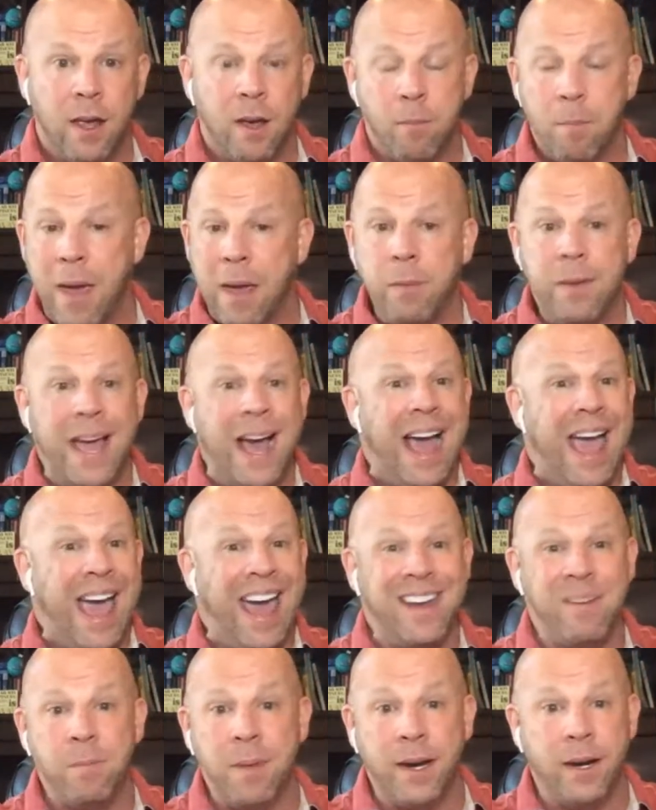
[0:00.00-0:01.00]
Maybe I
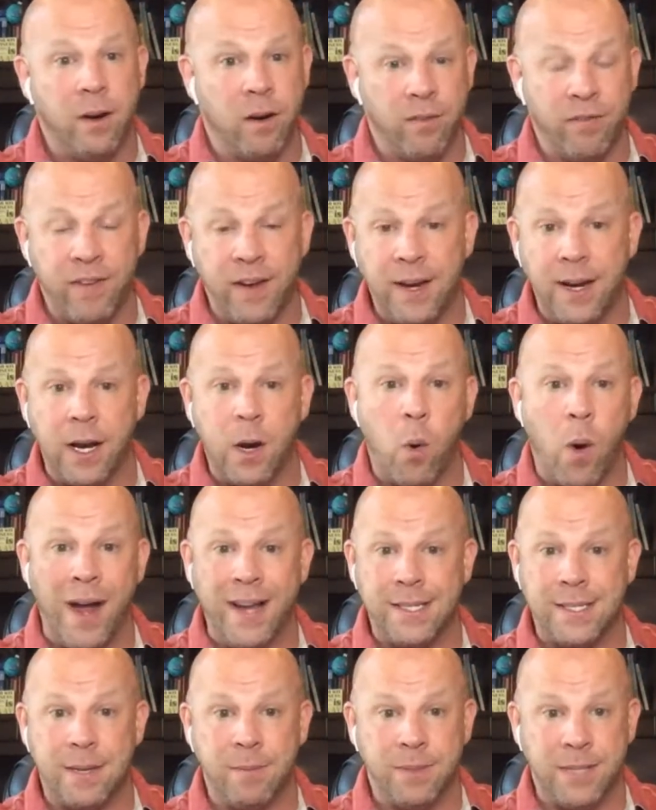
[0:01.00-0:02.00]
hadn't been in her feed in
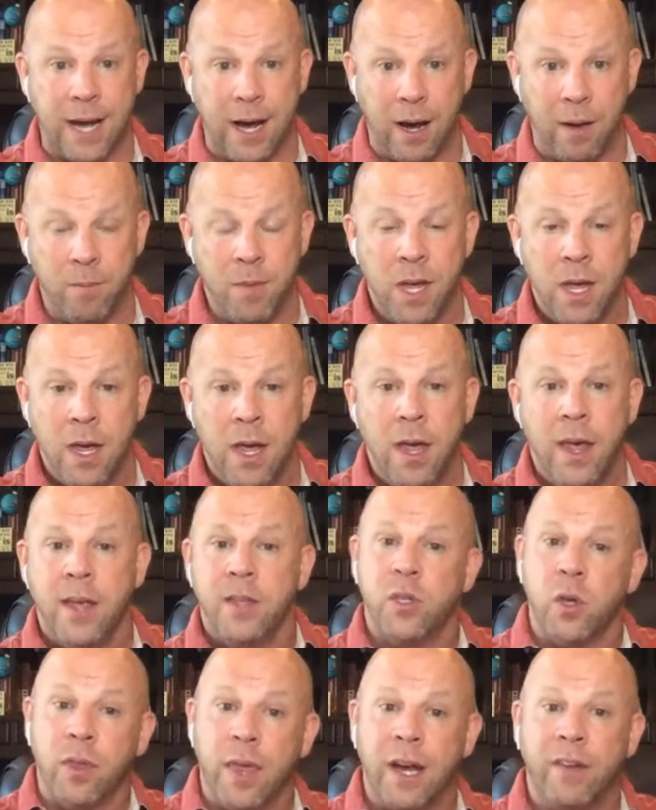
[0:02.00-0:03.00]
quite some time.
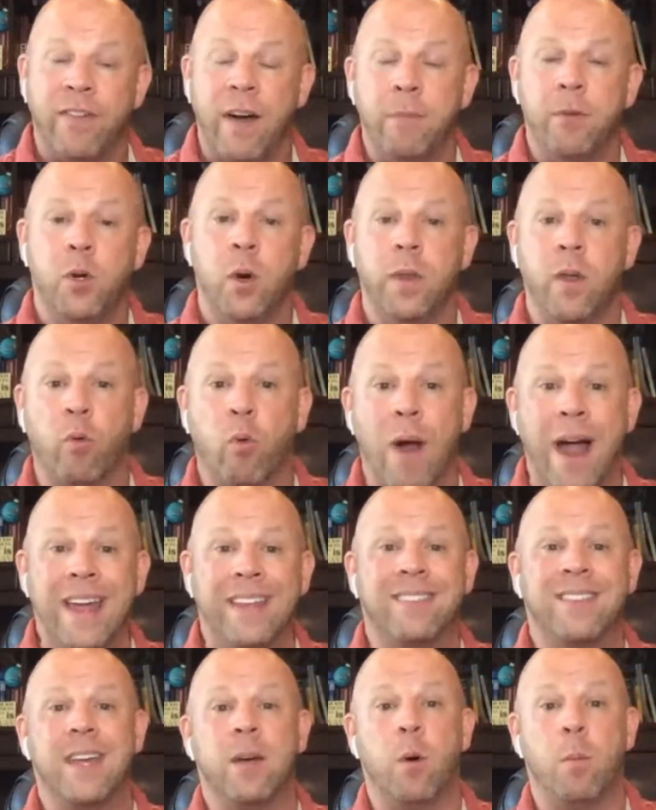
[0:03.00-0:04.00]
So then if I'm doing the
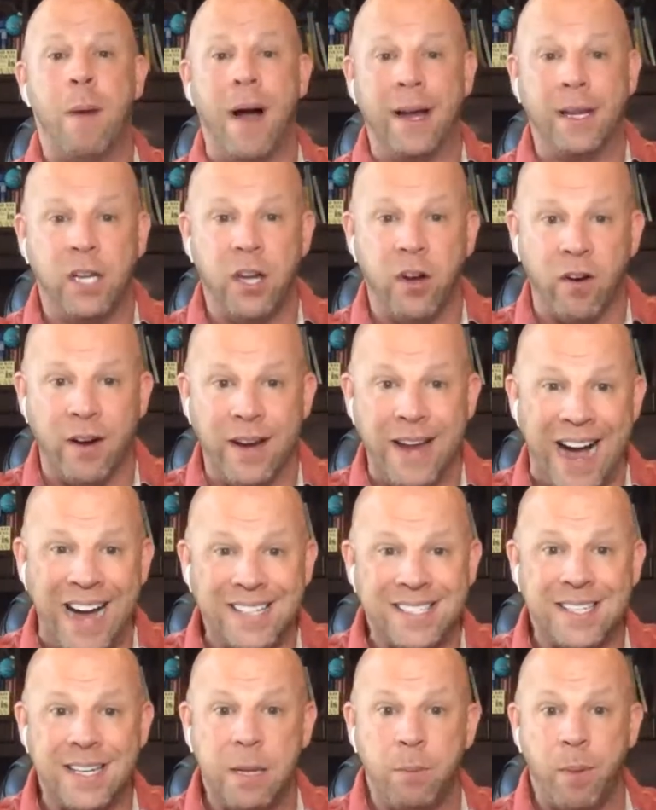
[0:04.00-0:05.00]
right thing with my
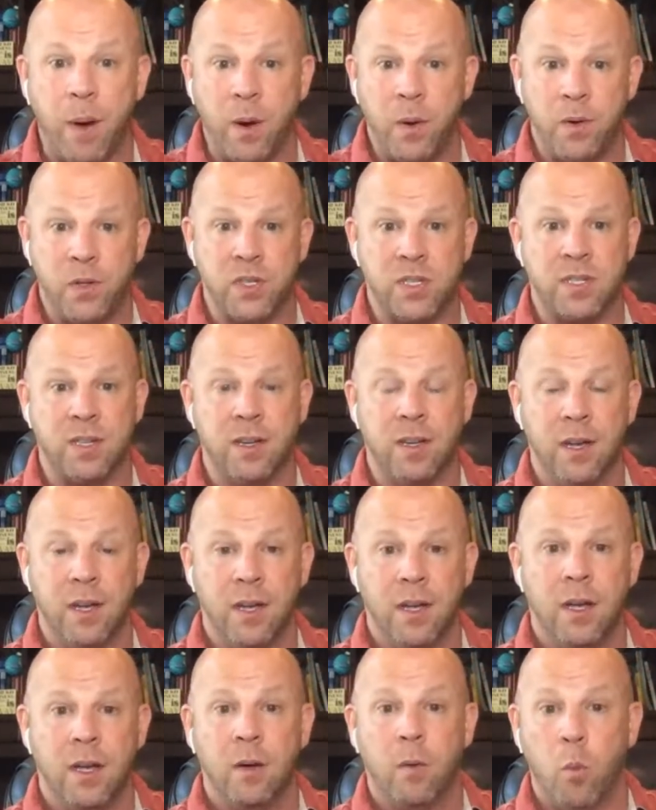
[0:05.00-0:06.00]
curiosity post,
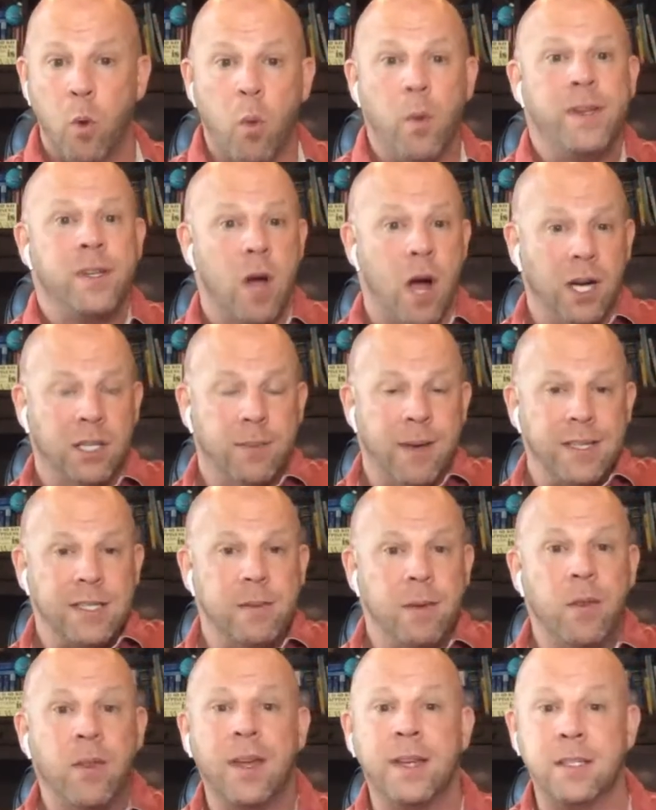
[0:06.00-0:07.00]
when we talked about
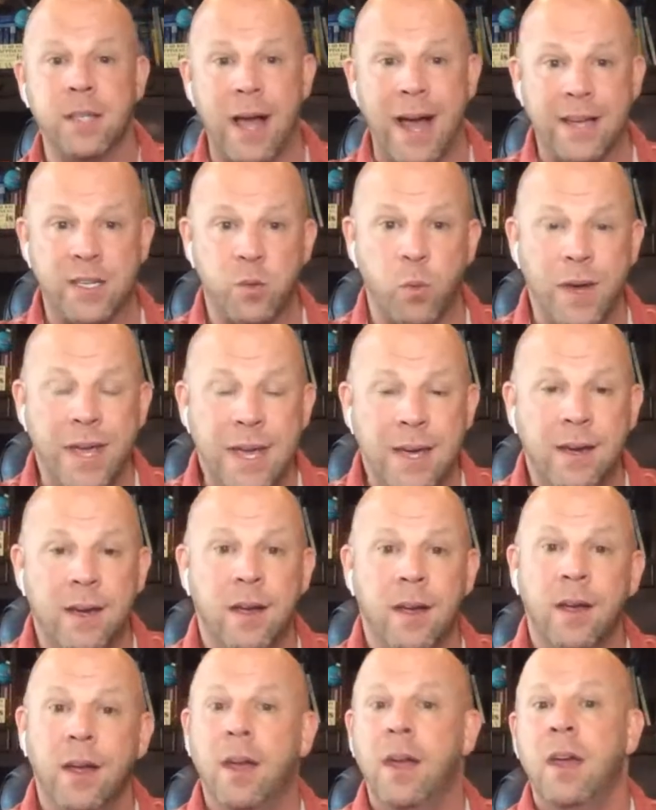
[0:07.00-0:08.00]
some of the things last week,
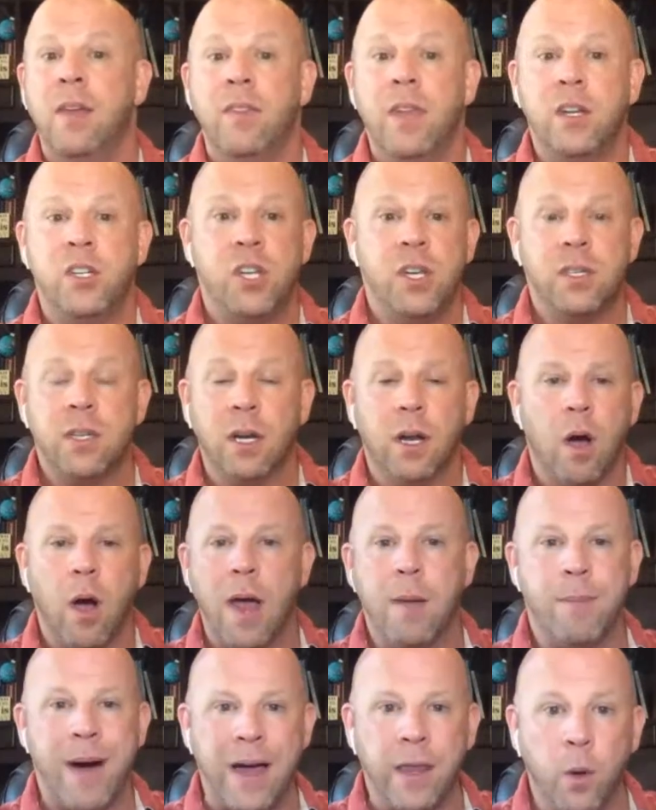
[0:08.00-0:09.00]
then she's going to go,
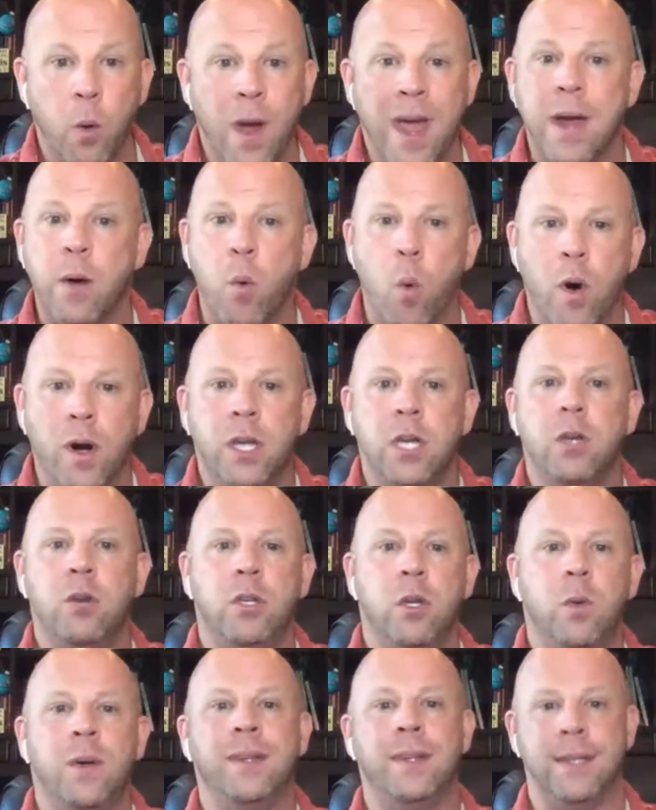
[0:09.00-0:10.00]
hey, by the way, what are you
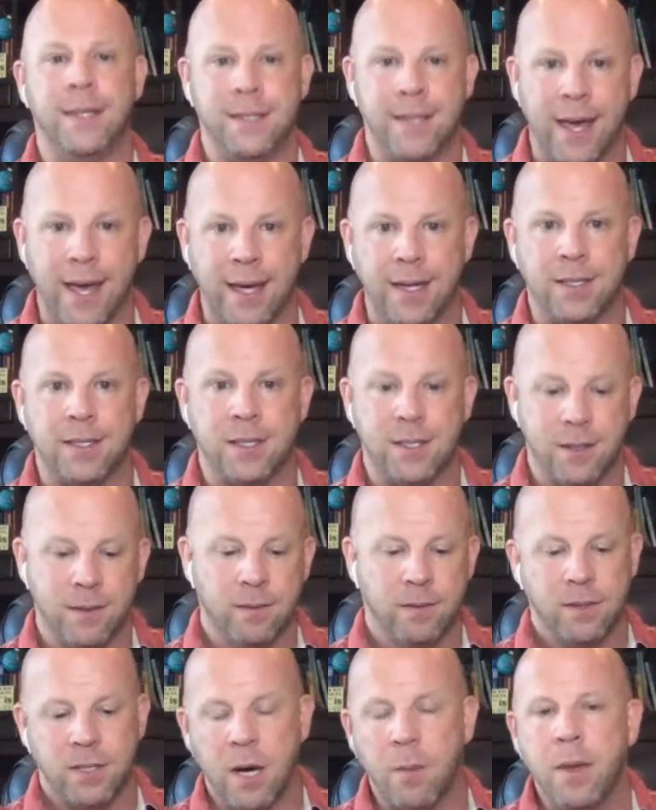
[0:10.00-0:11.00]
doing these days?
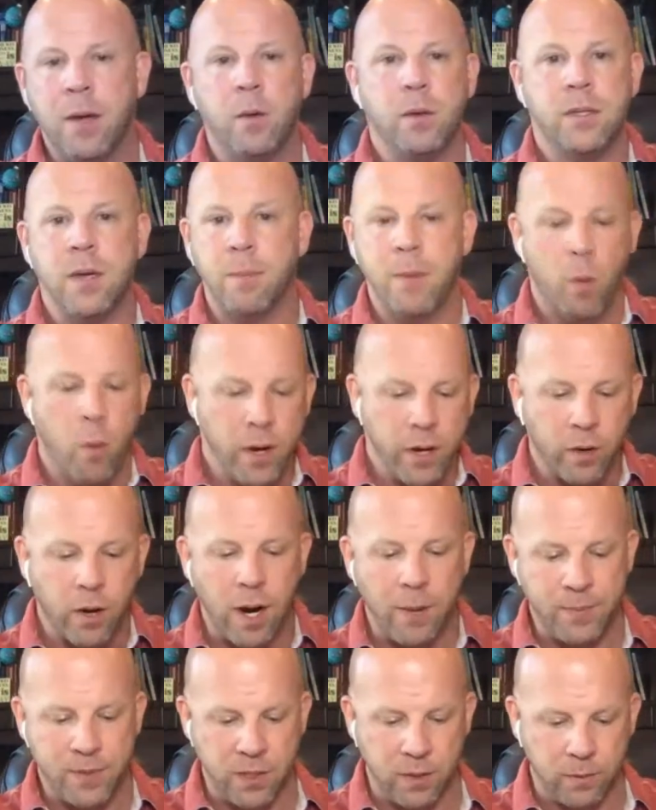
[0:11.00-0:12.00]
Tell me what you're
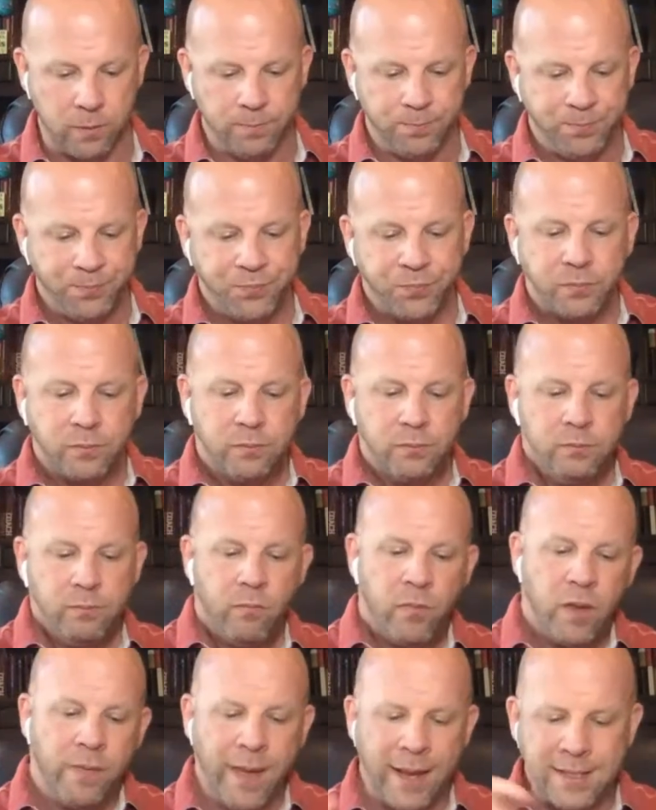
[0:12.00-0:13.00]
up to.
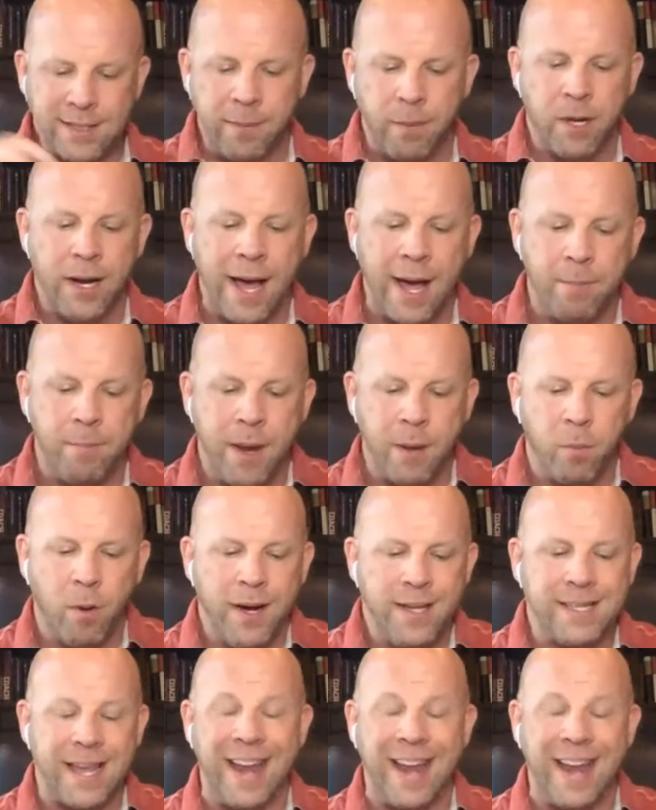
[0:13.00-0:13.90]
That's number 9, memories.